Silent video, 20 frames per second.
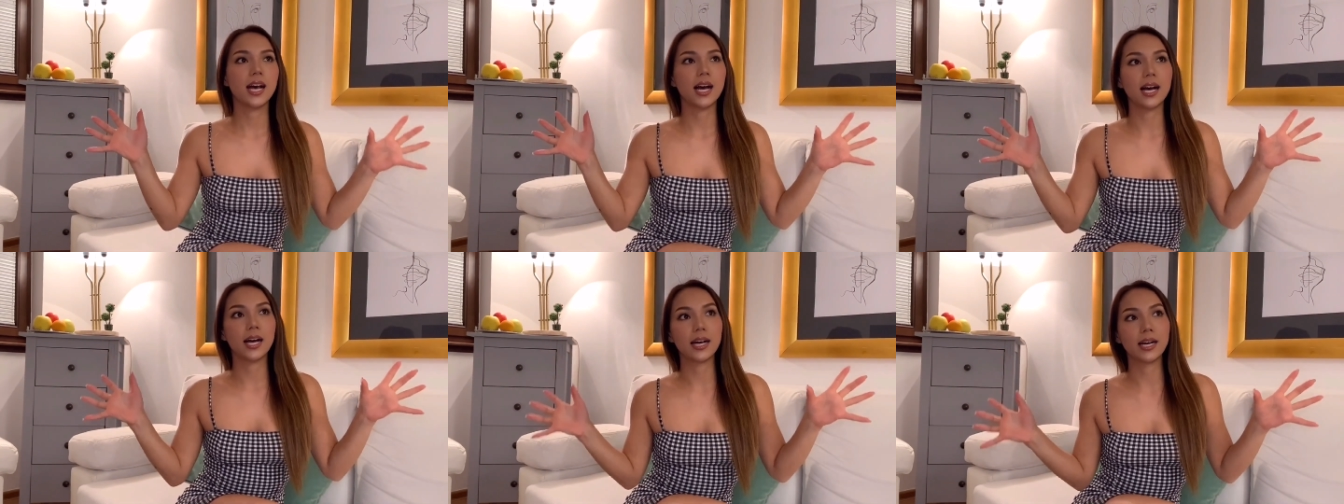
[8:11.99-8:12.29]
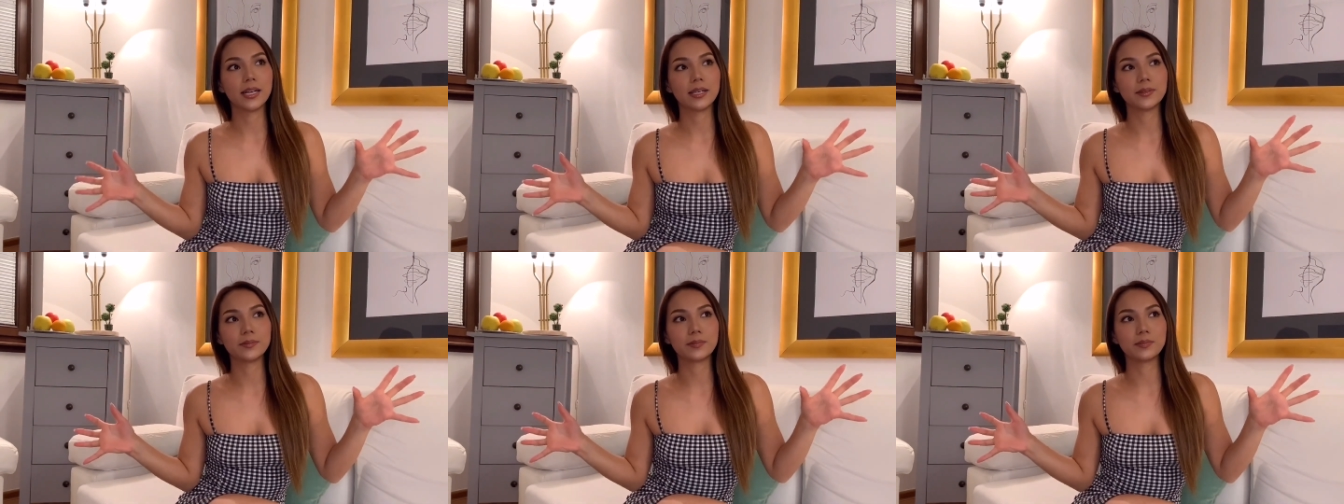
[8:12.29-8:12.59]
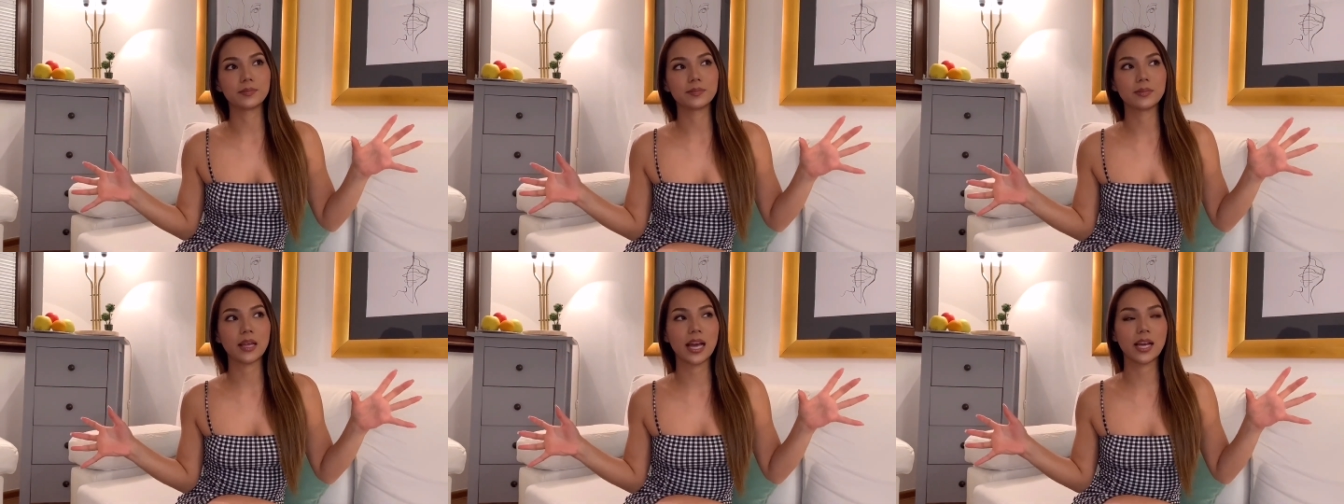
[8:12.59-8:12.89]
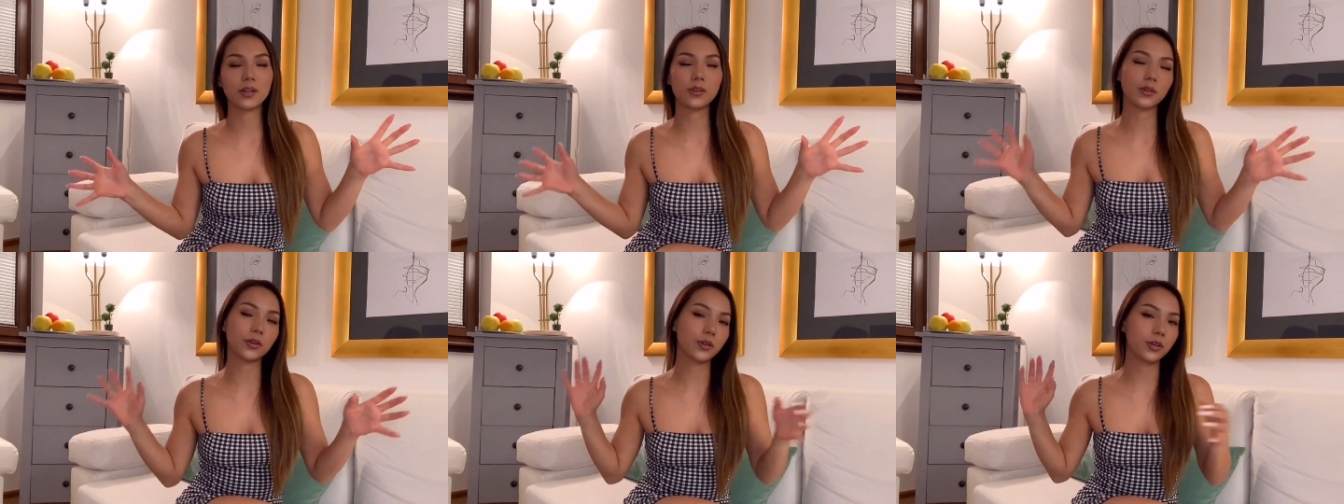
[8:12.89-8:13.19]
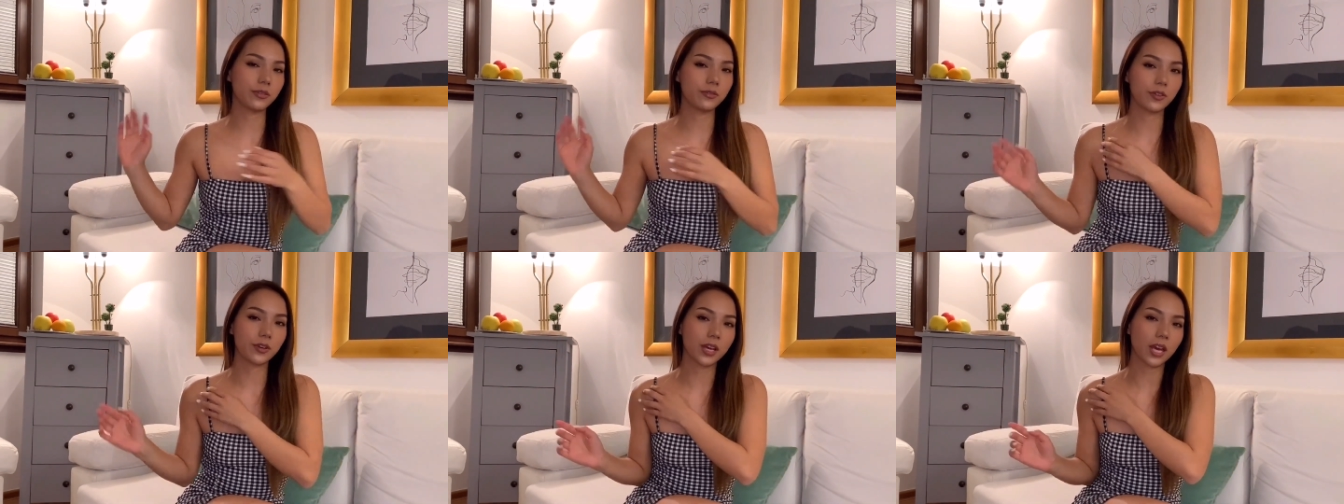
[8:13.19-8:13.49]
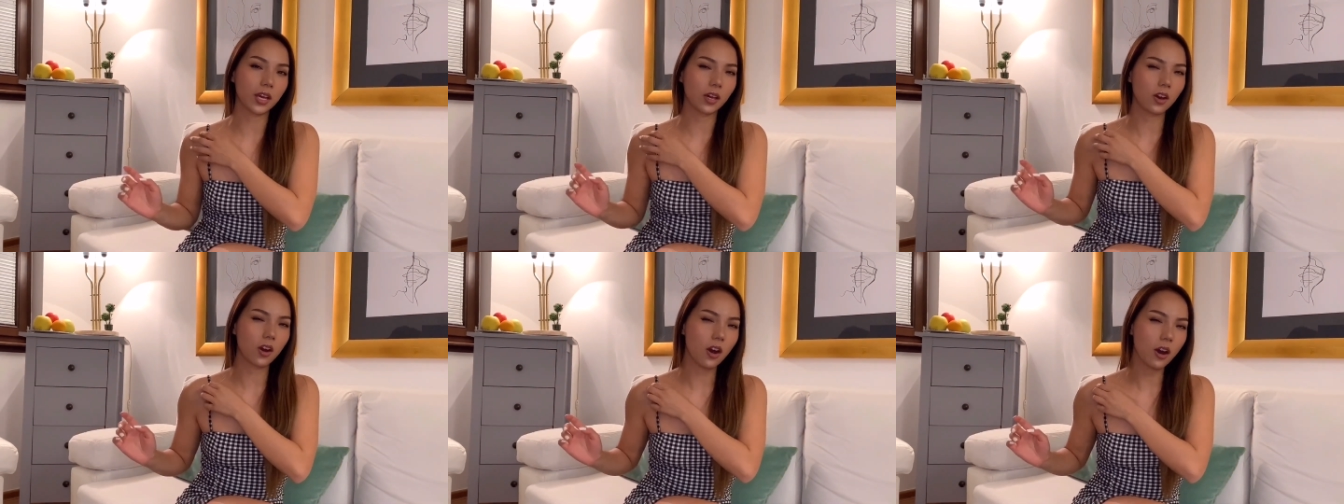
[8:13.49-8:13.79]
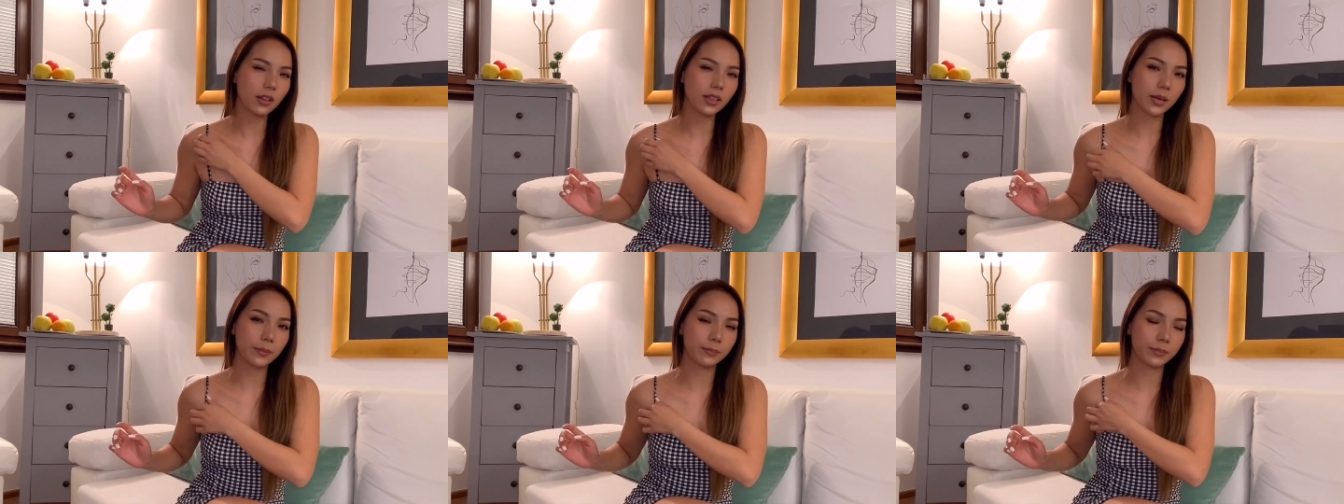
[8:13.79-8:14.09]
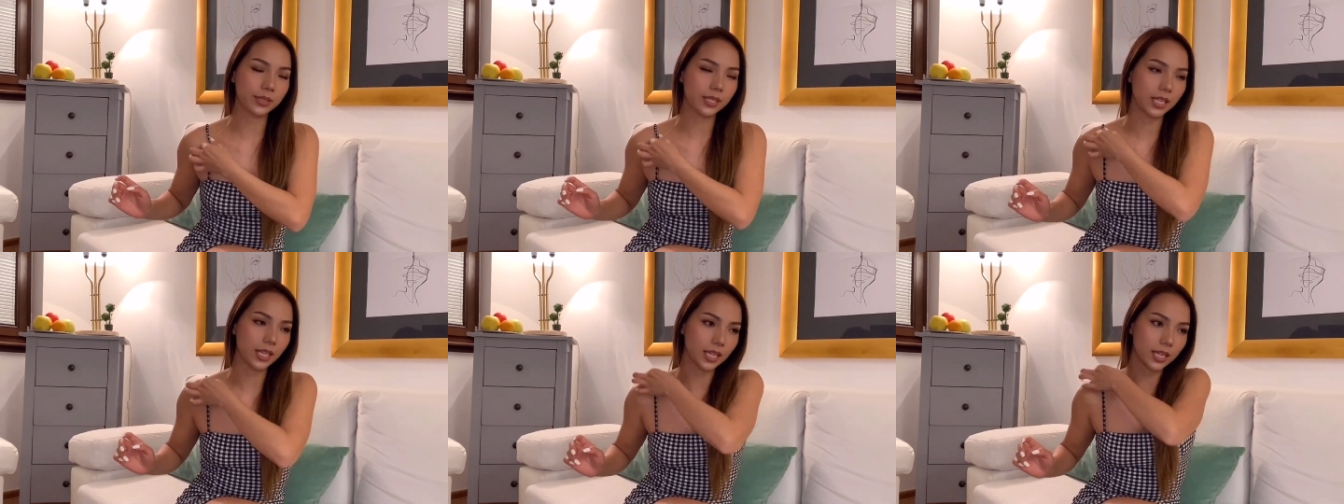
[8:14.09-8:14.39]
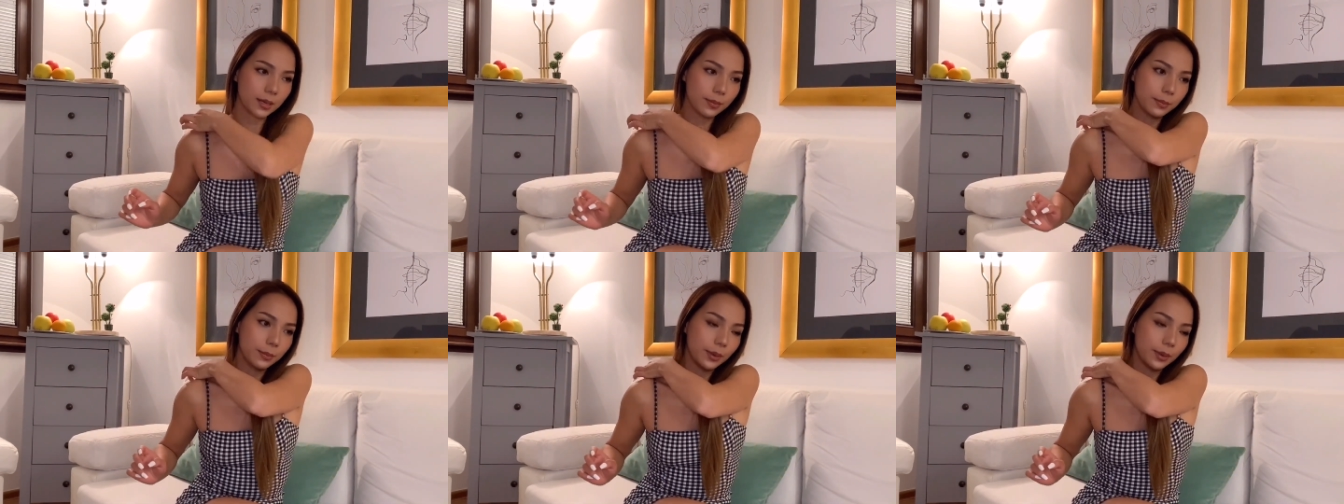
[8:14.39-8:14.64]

um, I don't know if you can call them boutique,